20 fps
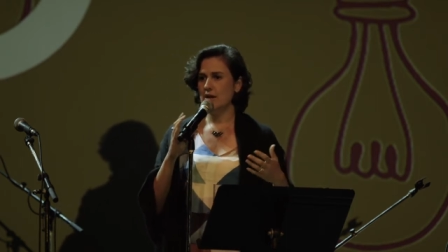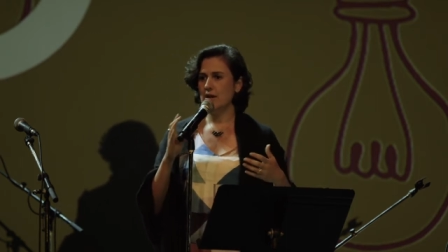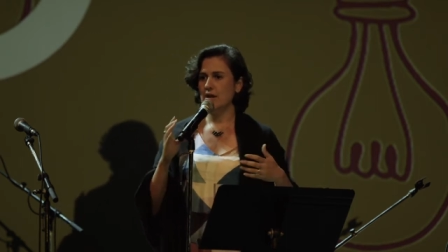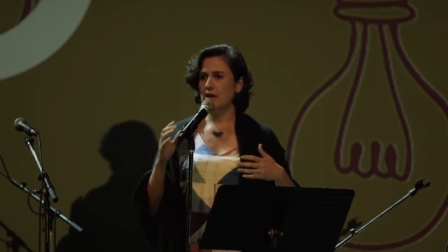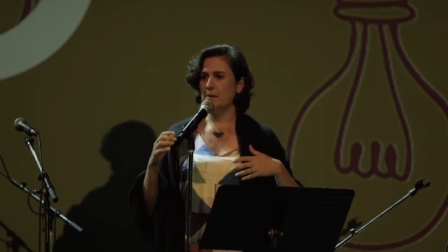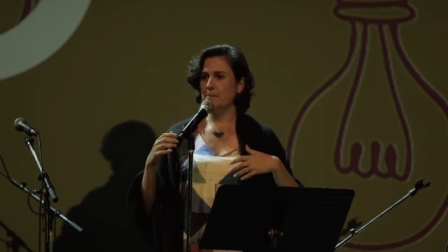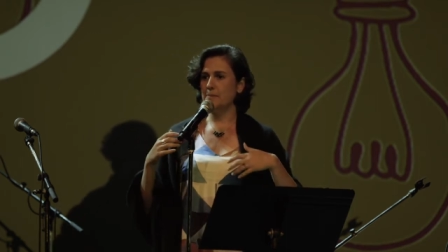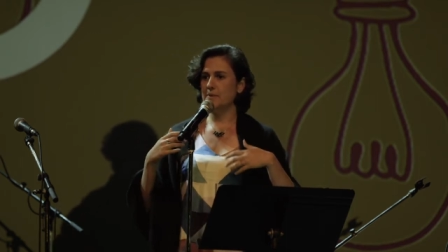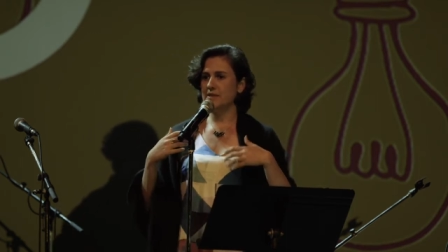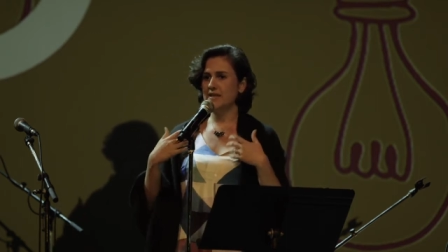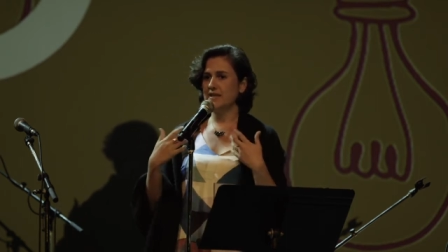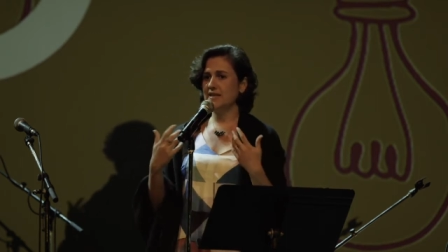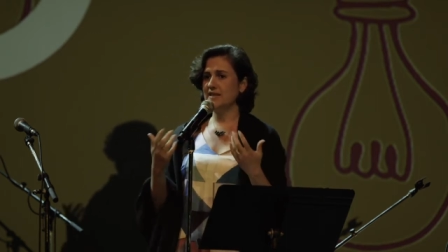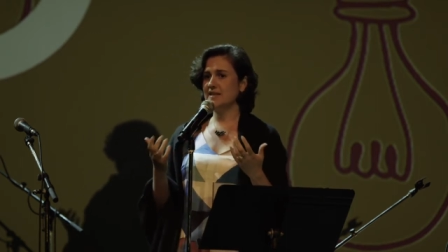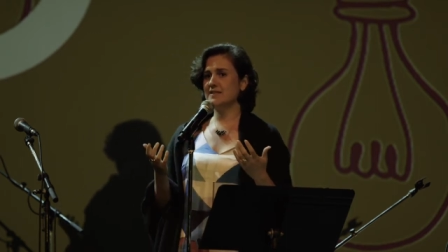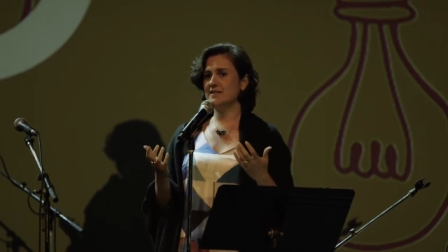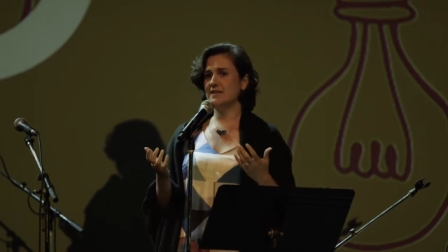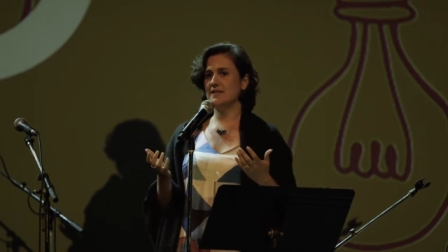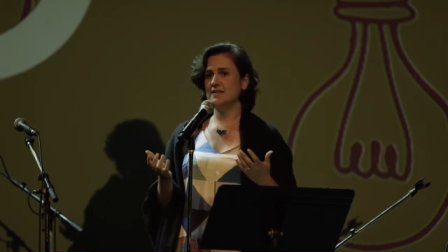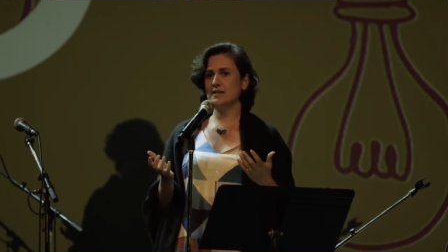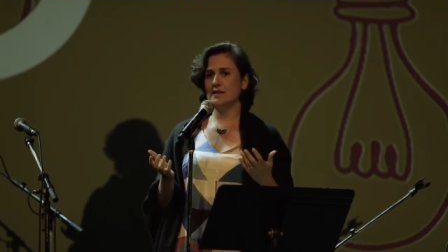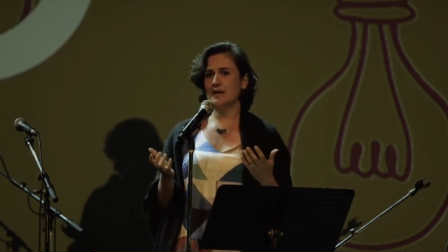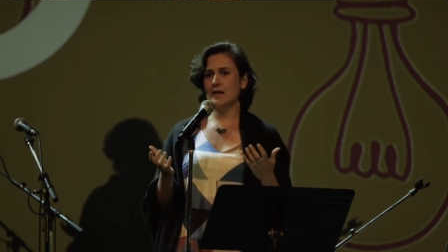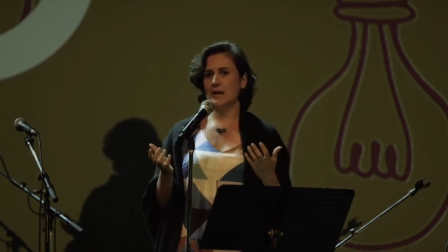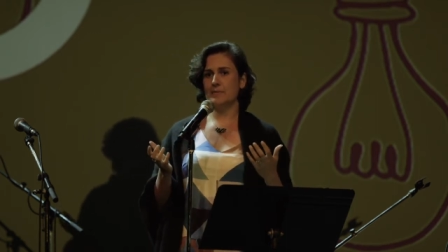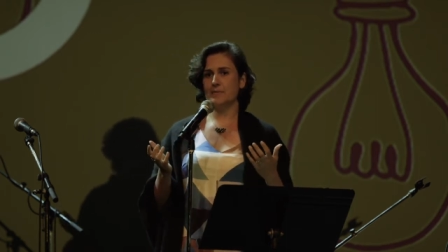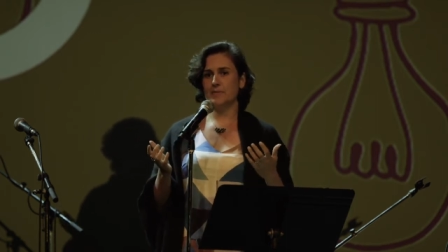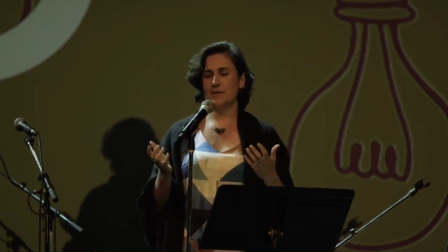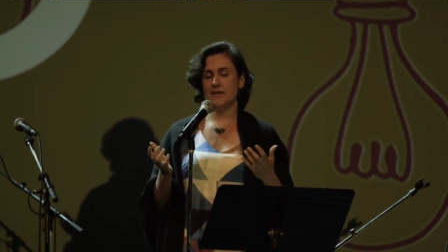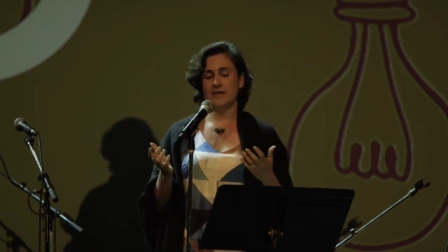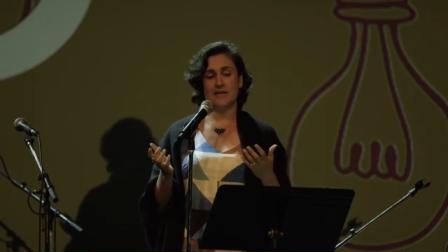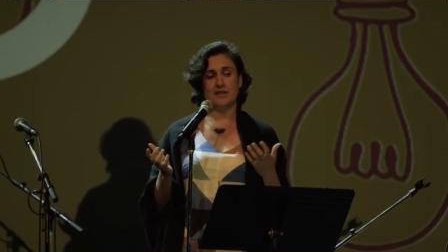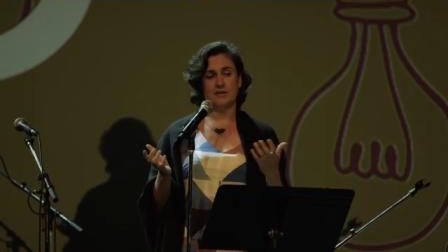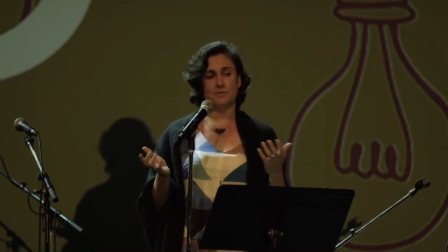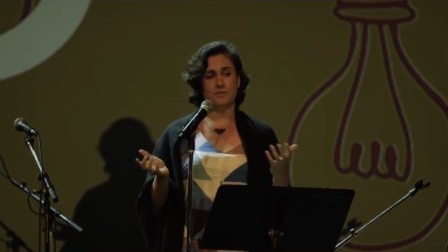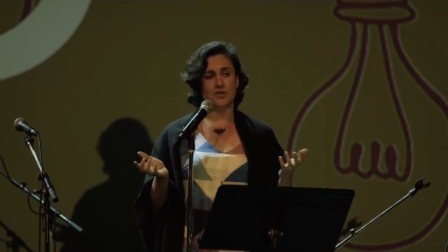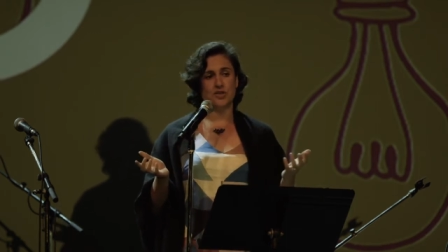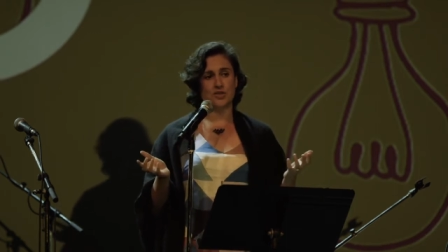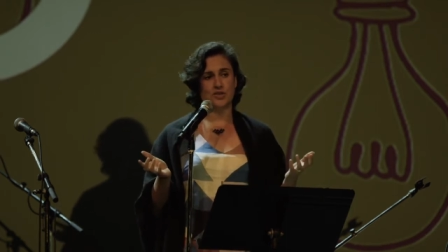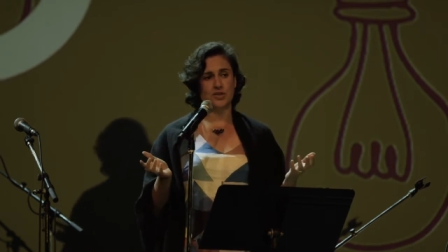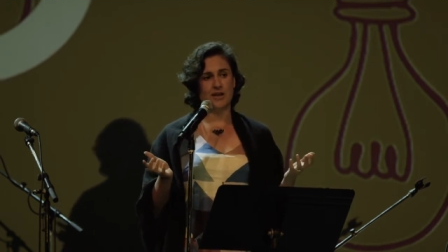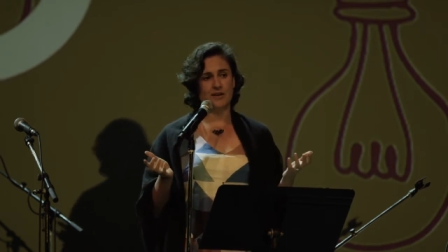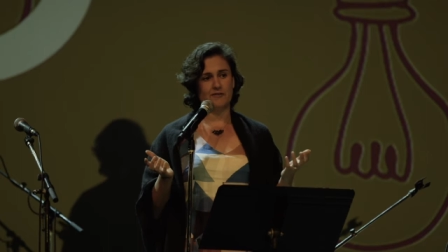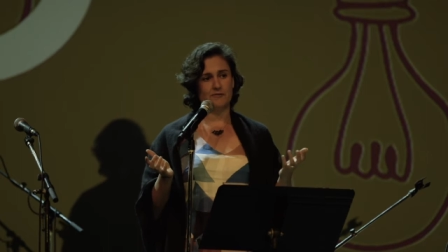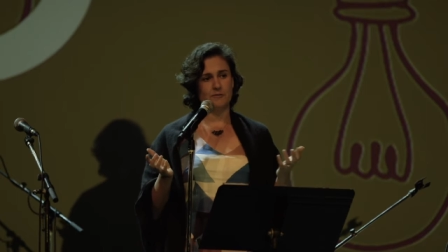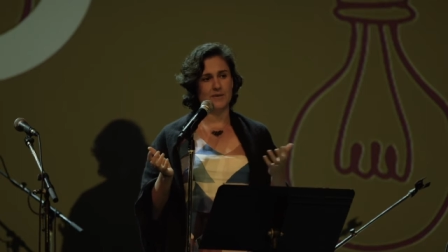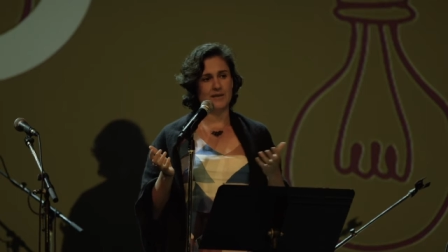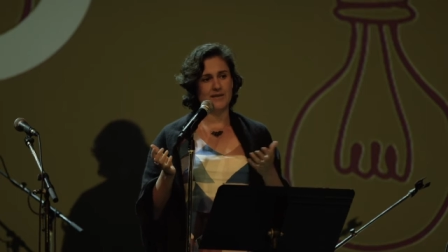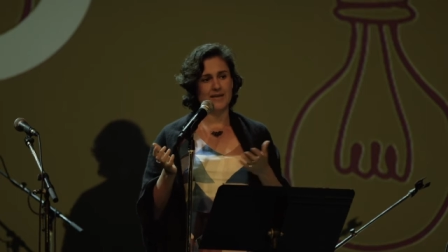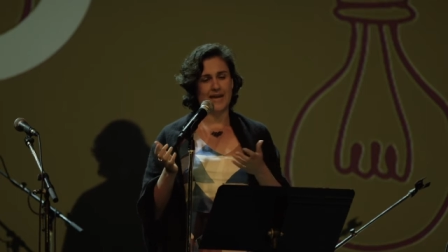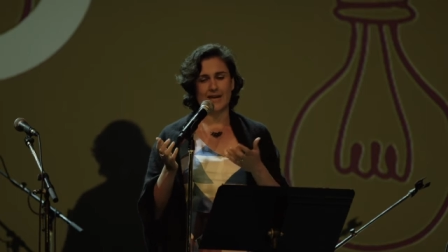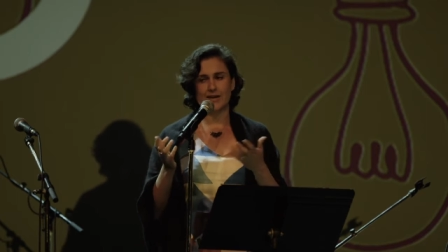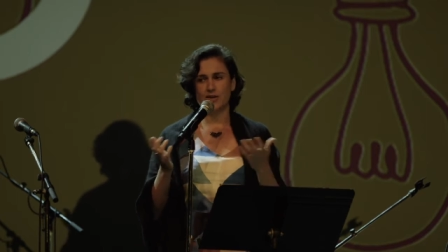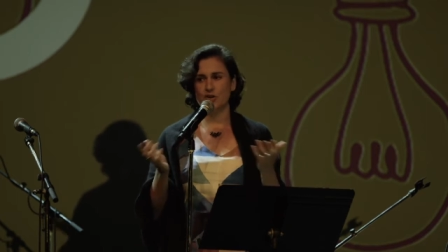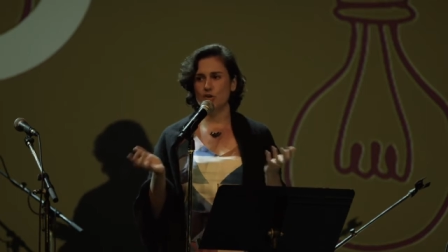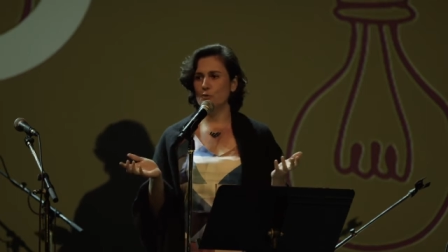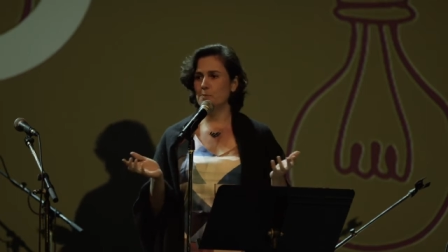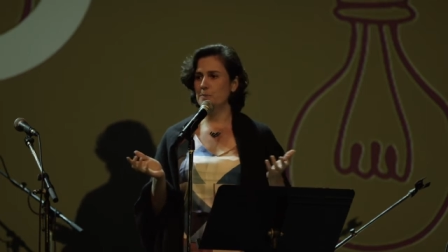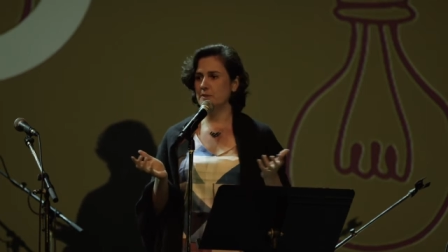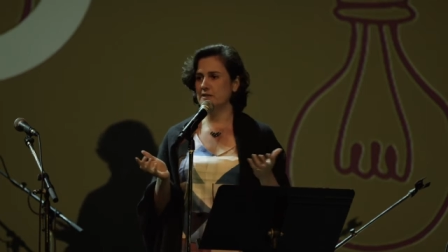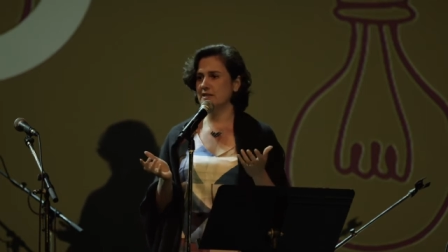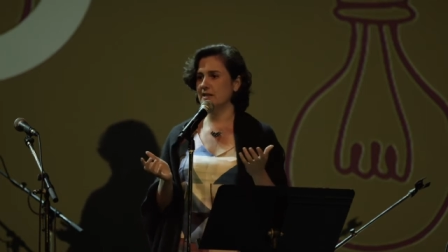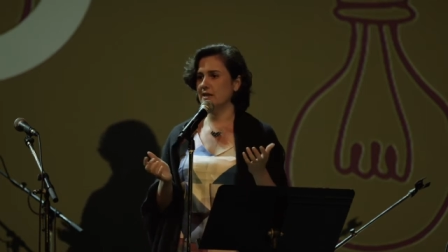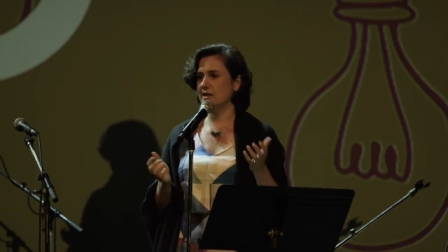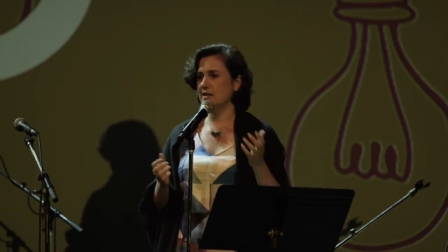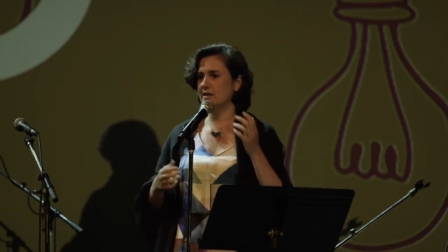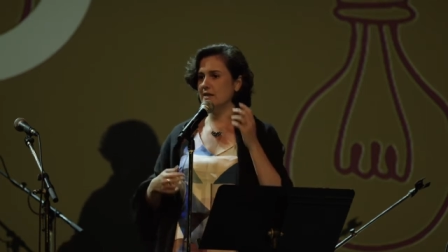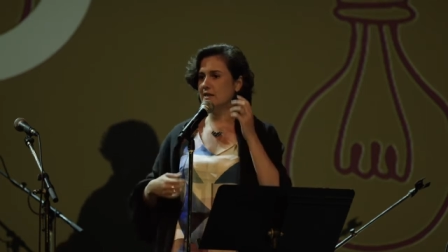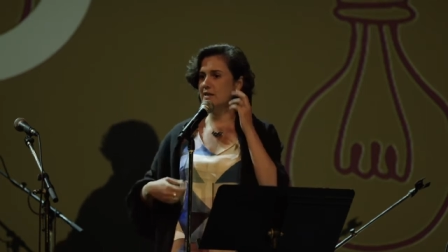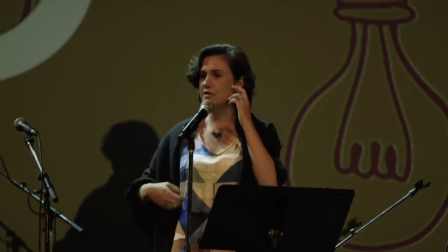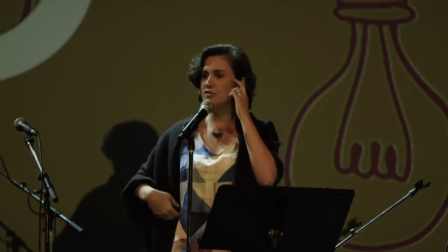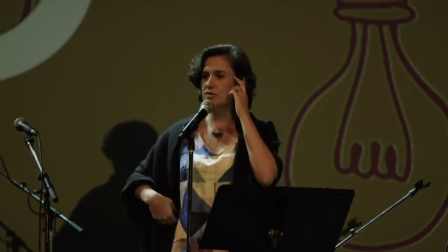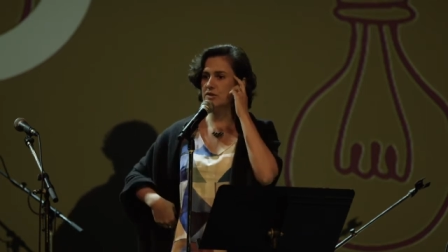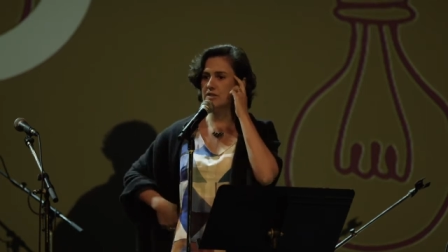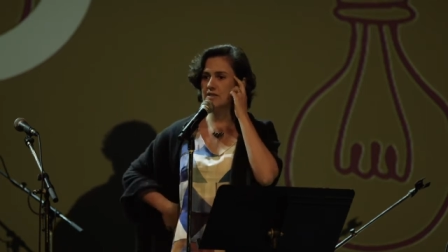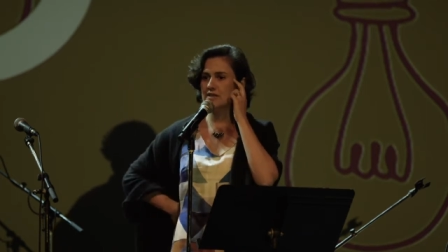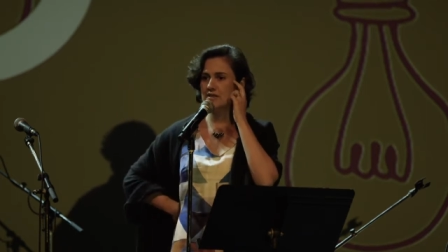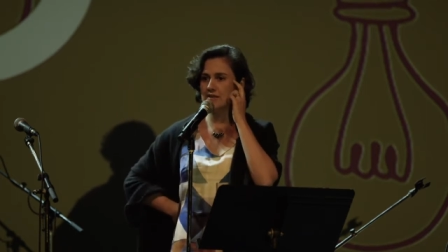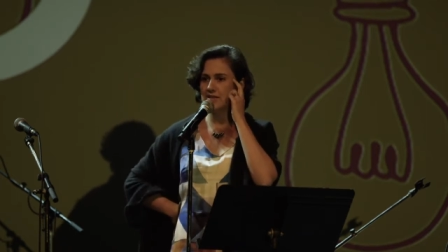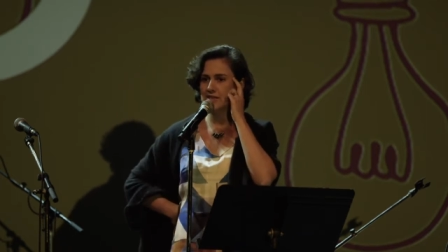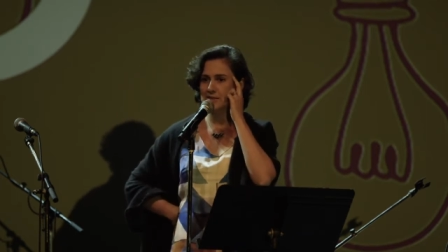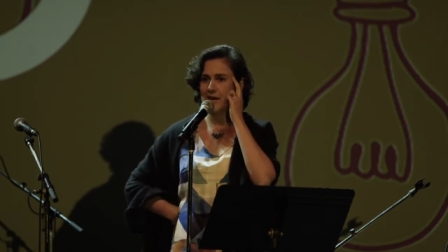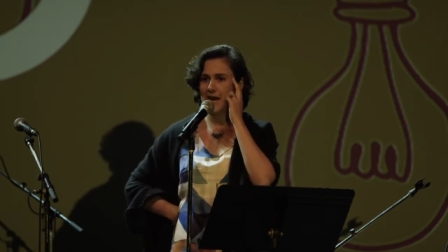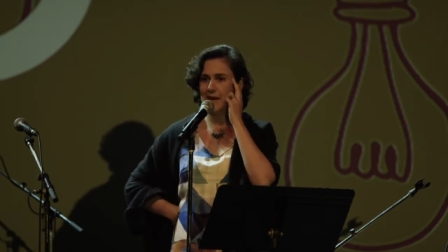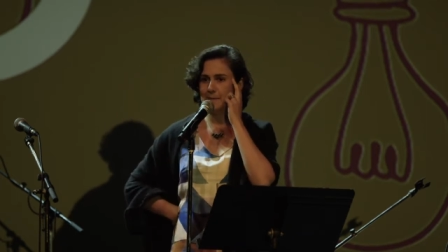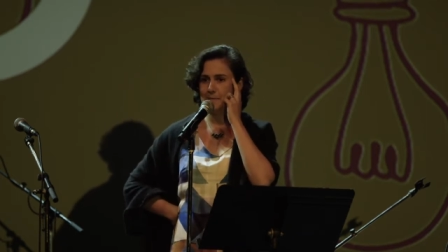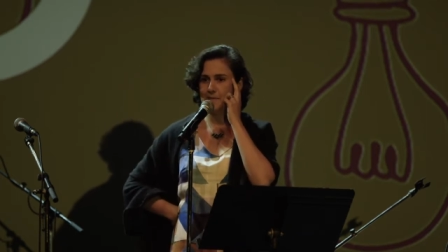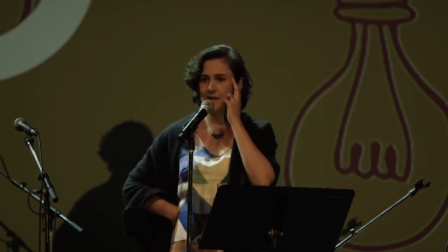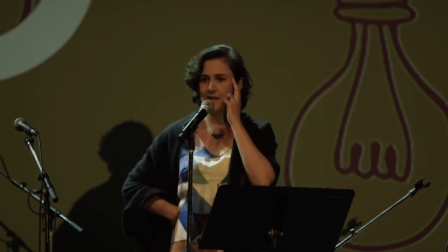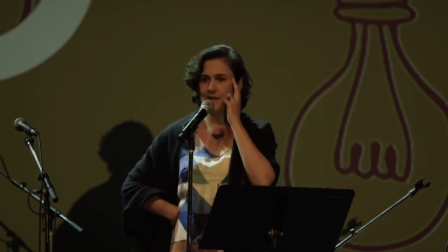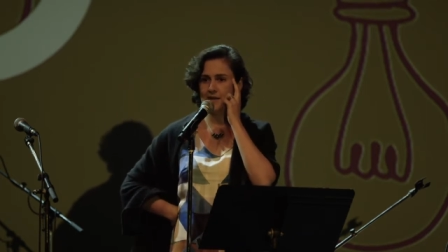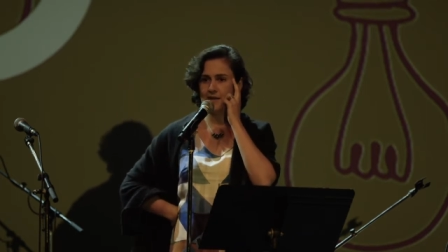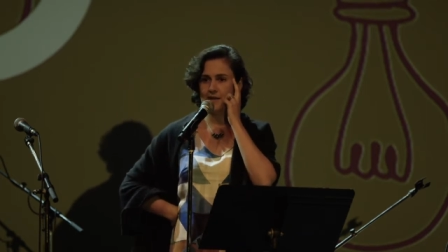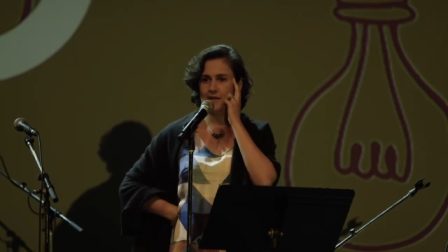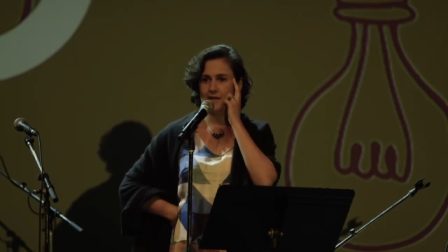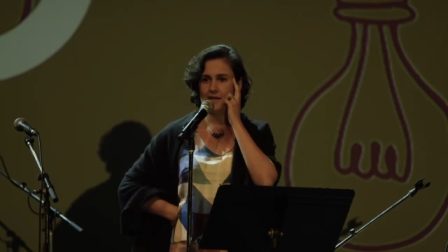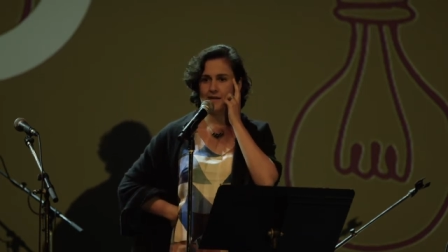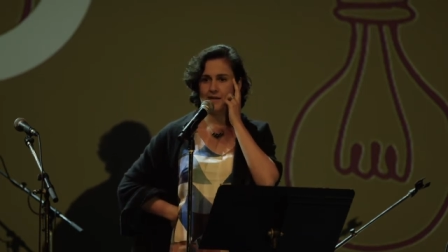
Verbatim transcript: But the East India Company and the British government had no particular interest in this happening.